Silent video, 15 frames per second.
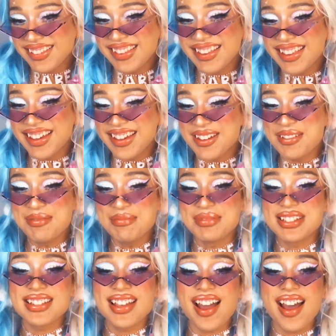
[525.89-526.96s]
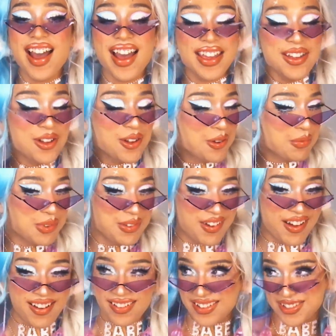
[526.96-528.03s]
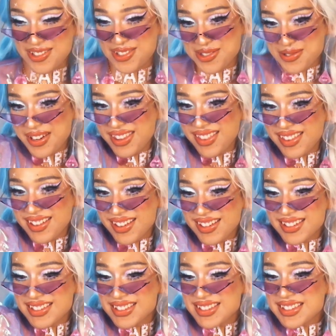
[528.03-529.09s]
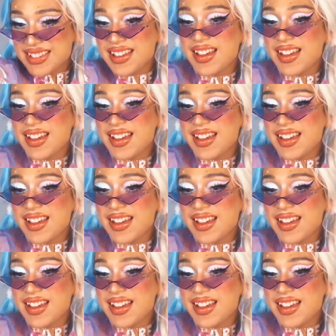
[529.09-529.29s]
lips. I hope you all enjoy this.